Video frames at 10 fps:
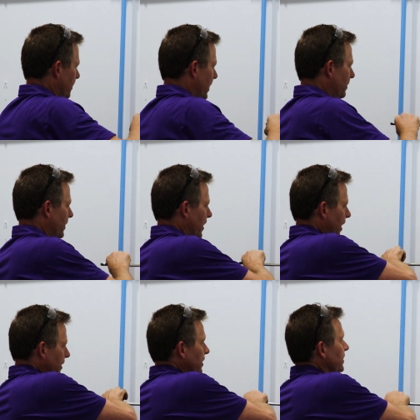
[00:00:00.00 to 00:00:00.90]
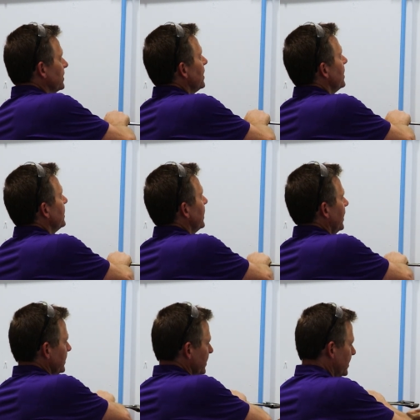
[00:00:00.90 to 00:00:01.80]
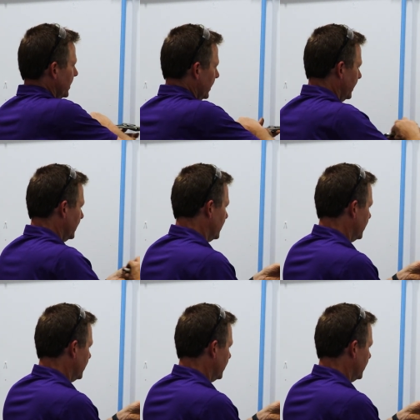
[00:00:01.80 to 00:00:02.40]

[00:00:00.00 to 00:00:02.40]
pipe connections nice and tight